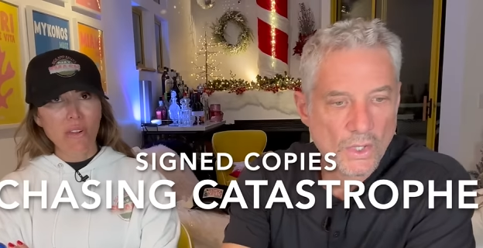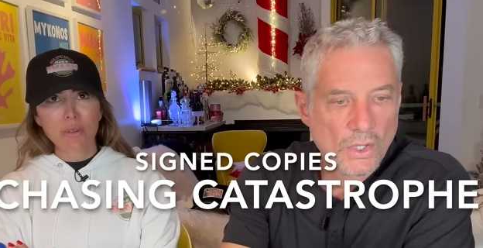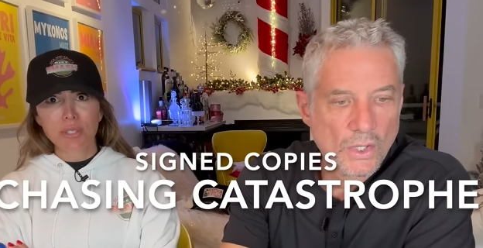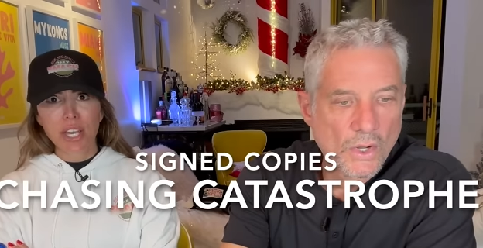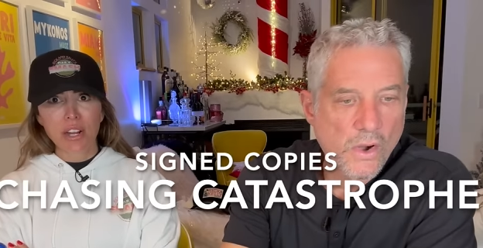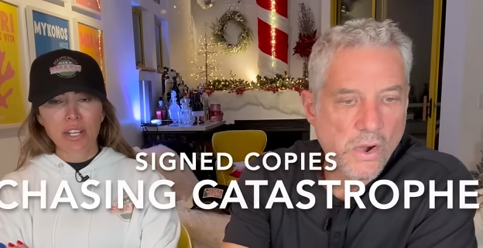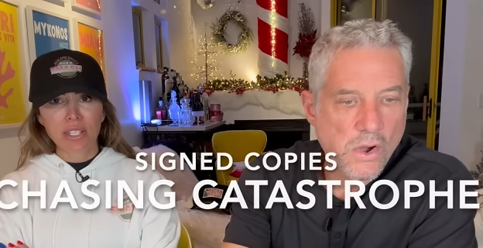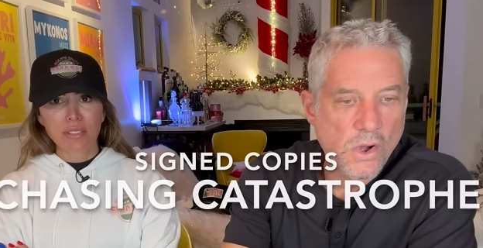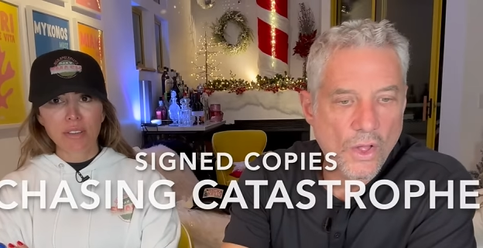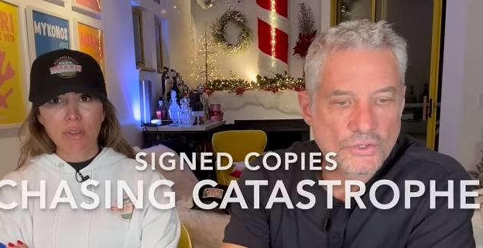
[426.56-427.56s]
Speaker 1: think it was
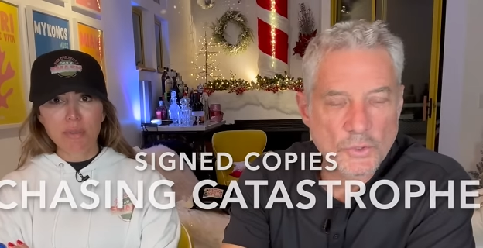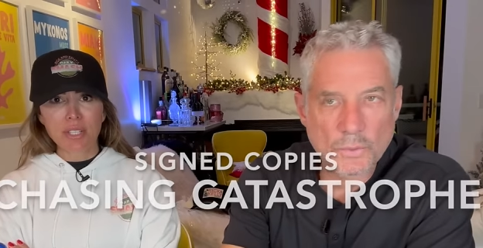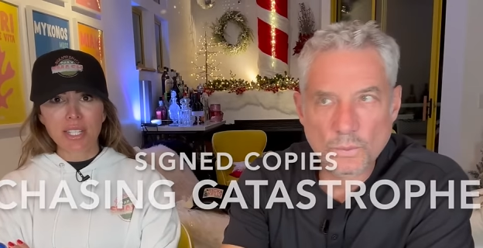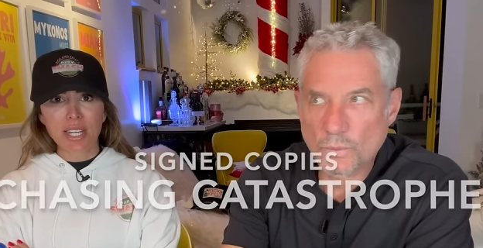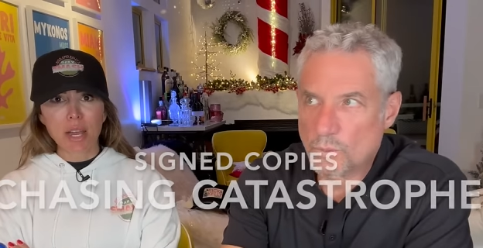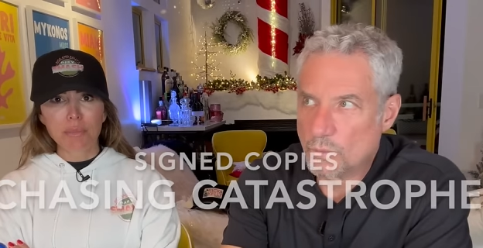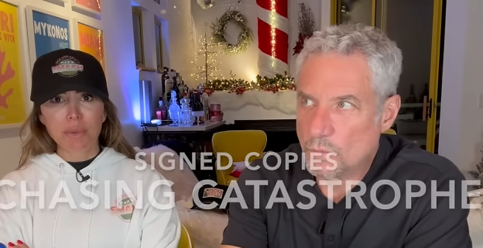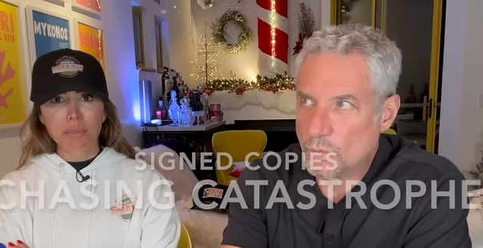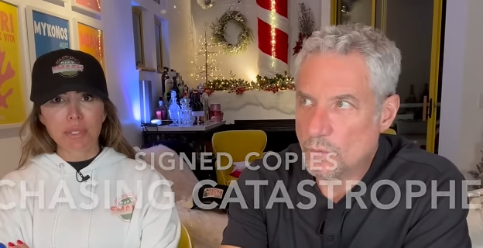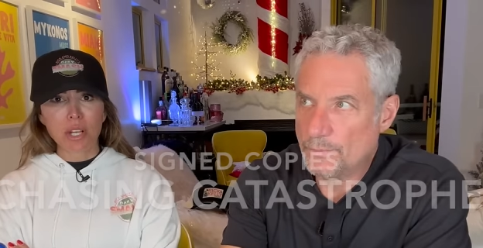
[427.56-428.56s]
Karen. If I so, it
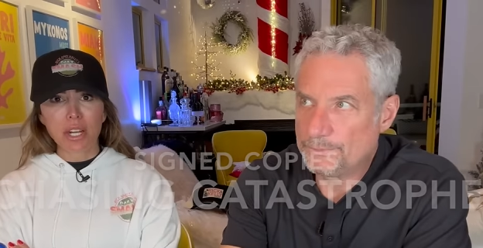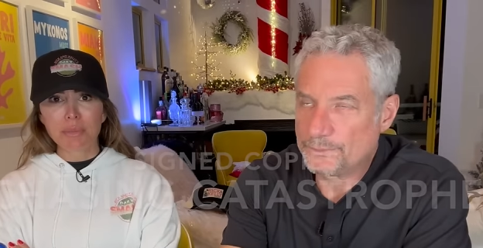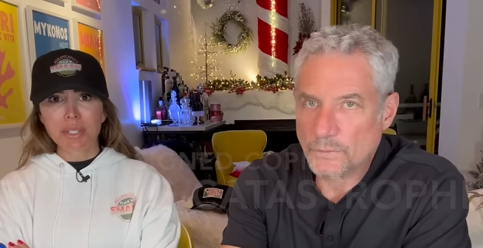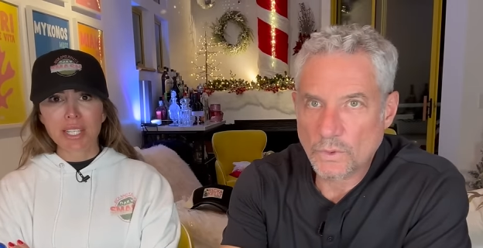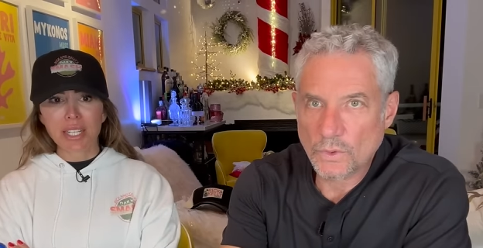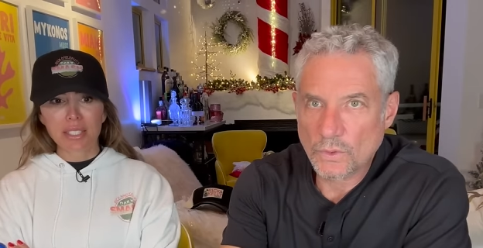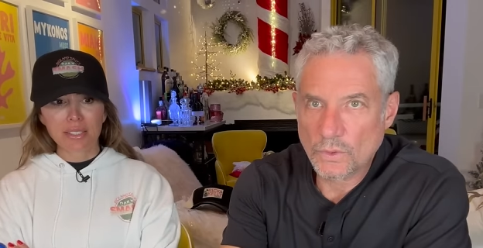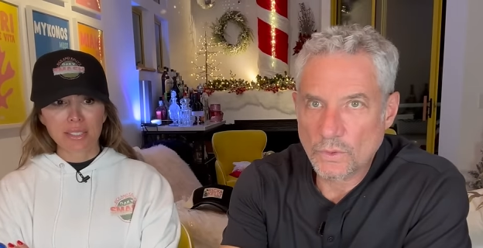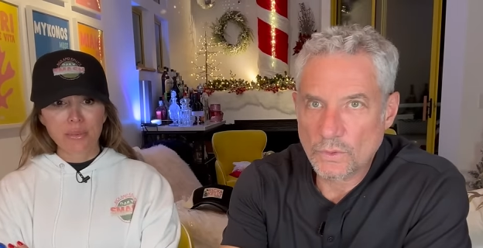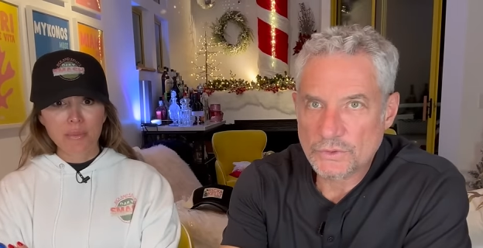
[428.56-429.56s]
up, I'm sorry. I'm sick.
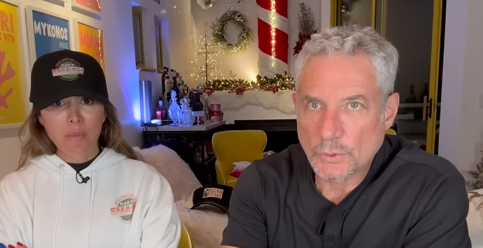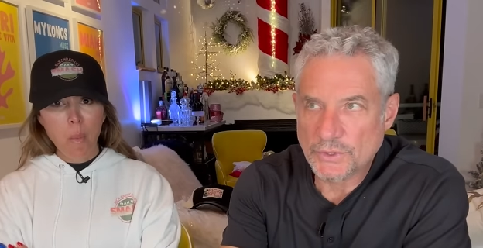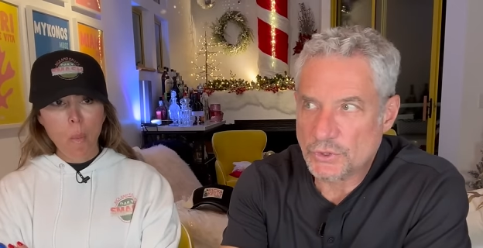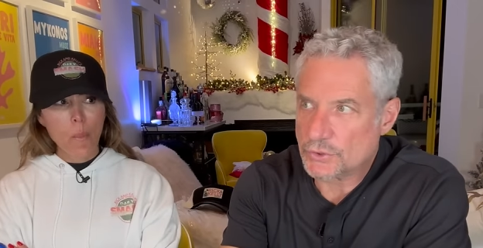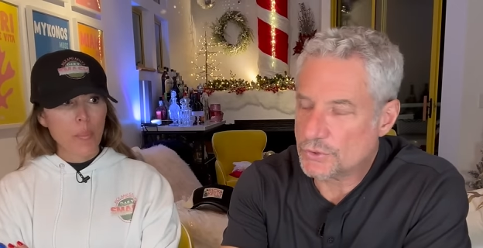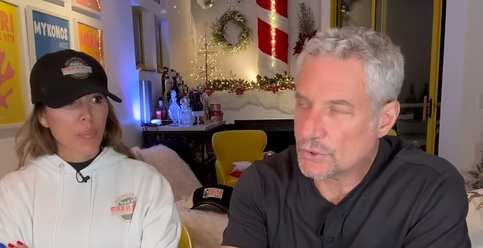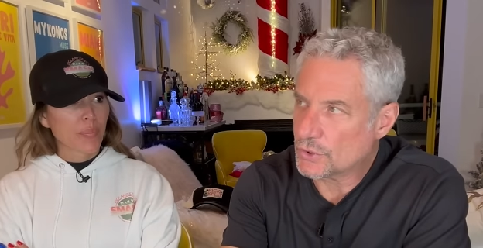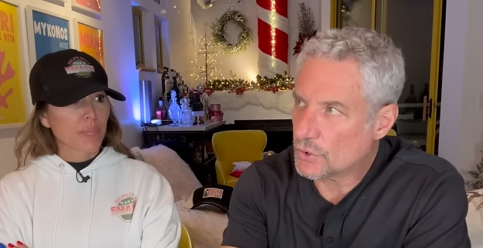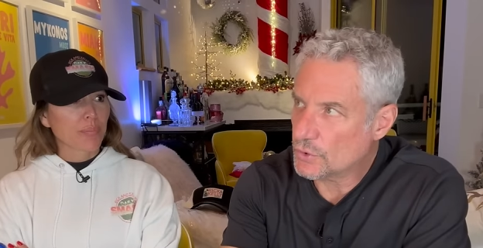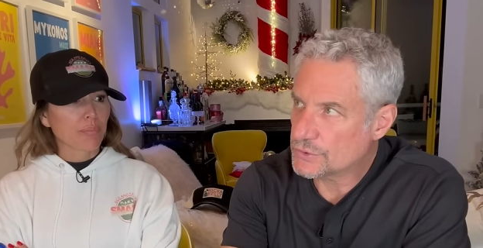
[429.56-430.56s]
Speaker 2: So we took the
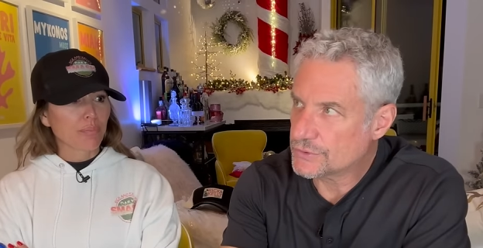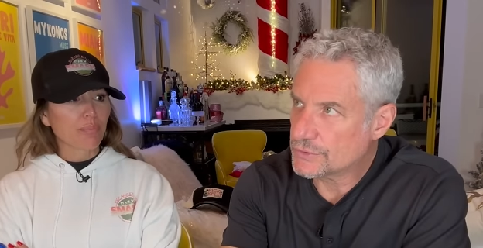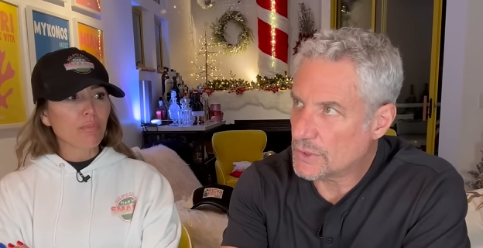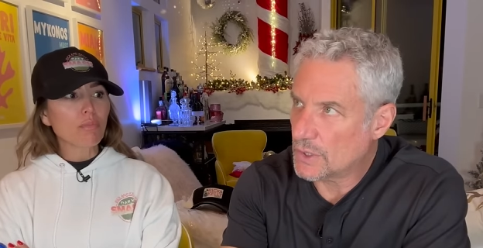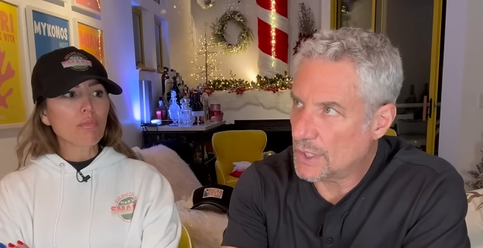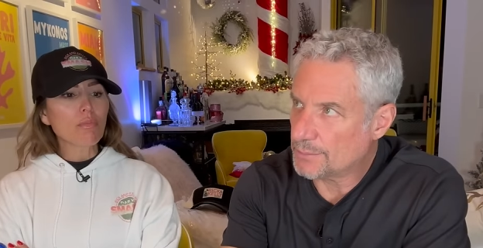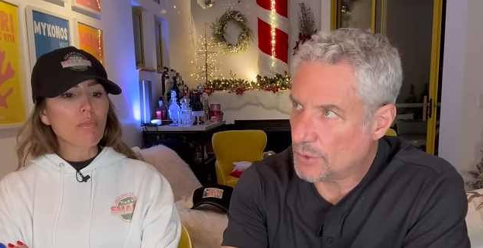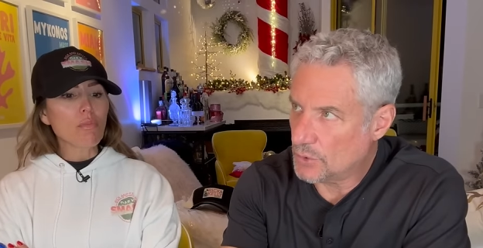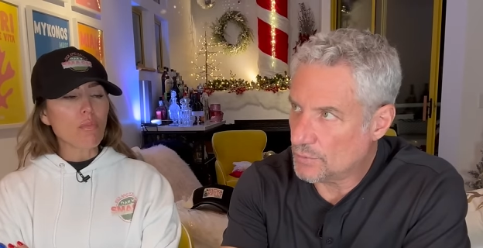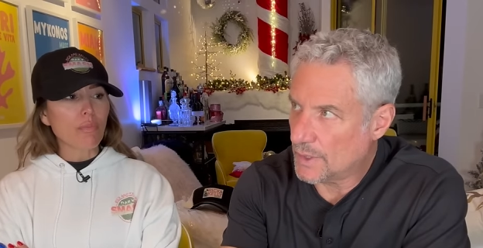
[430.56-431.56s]
girls on a
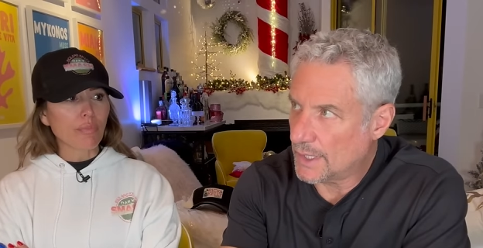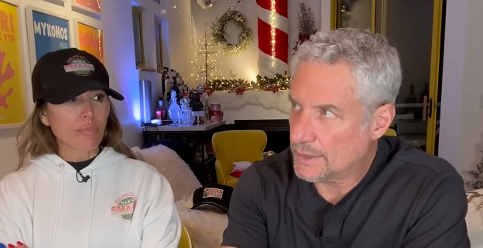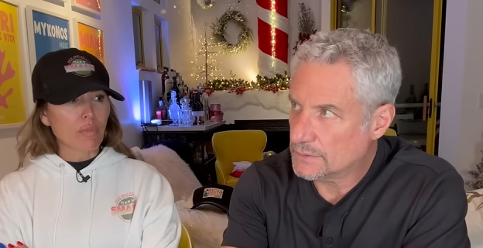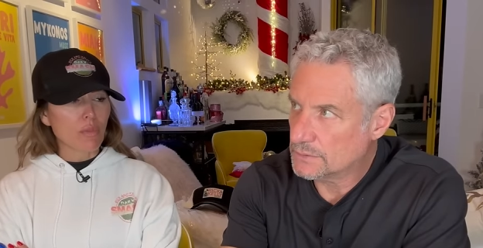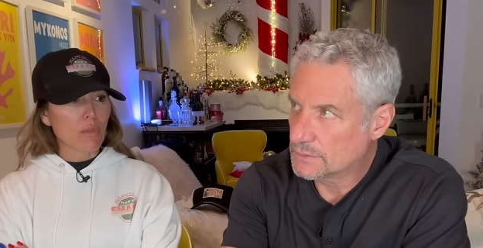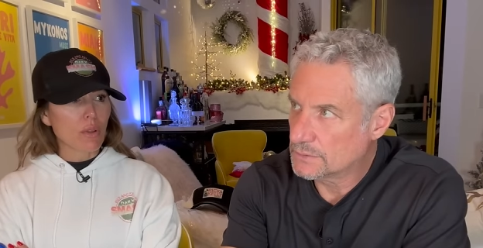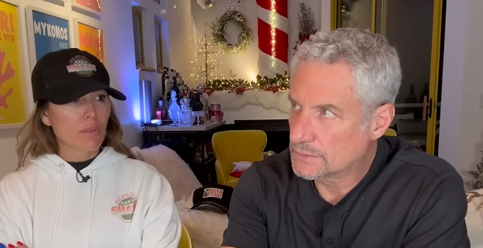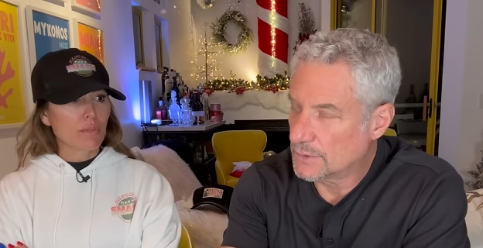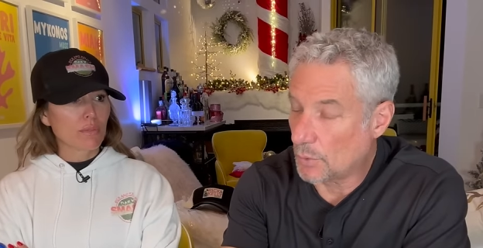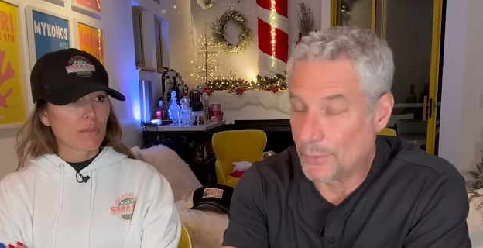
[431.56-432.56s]
boat ride.
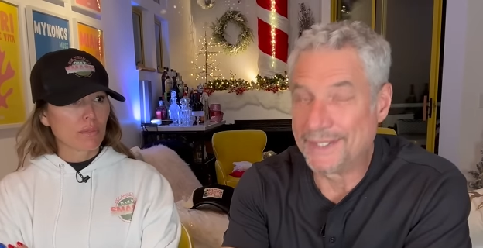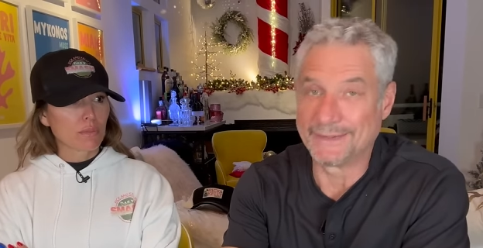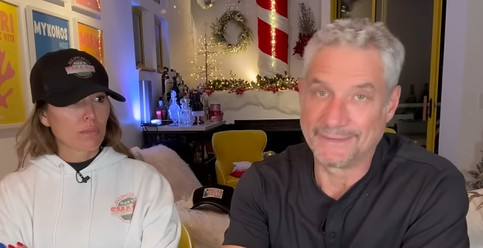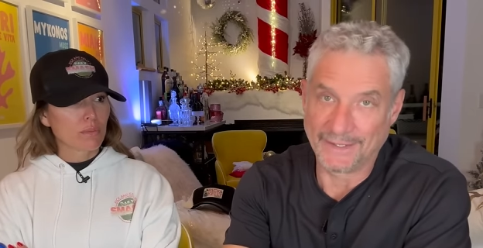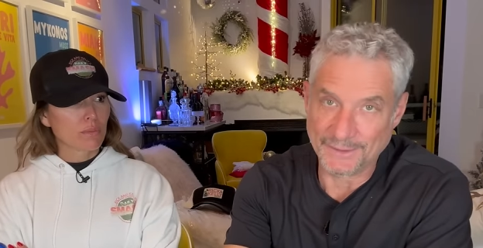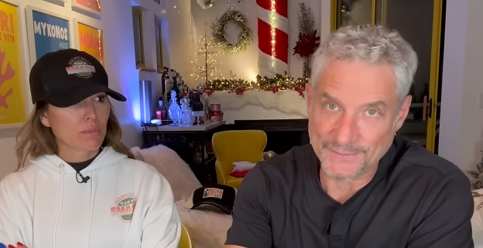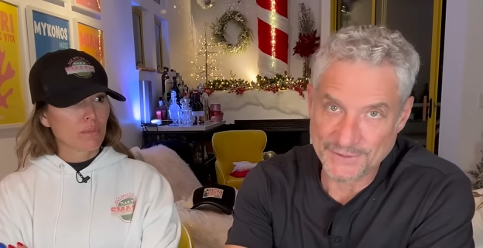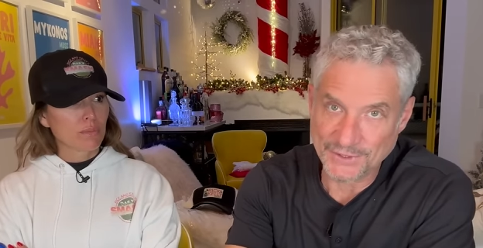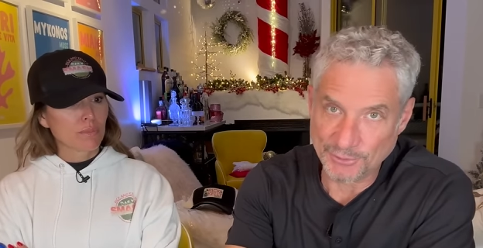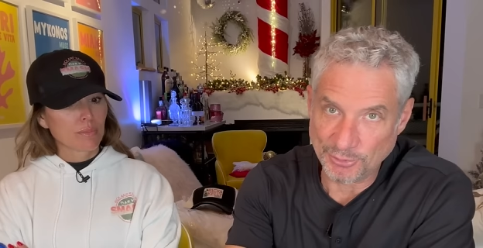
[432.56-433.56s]
Well, we didn't take them.
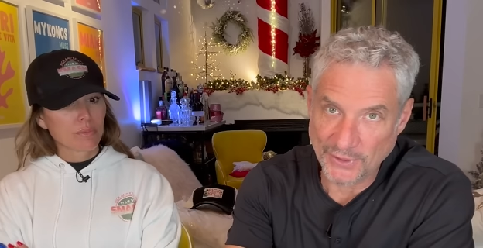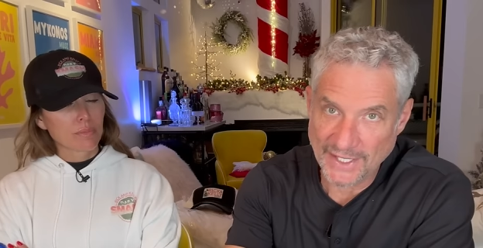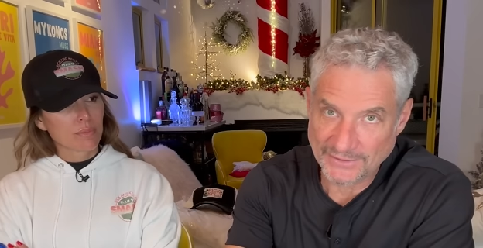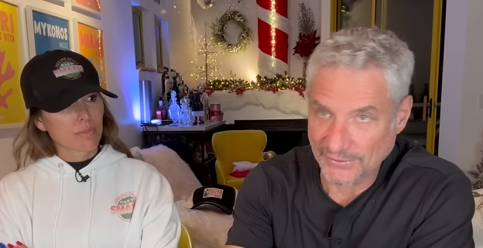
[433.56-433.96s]
Steele Platt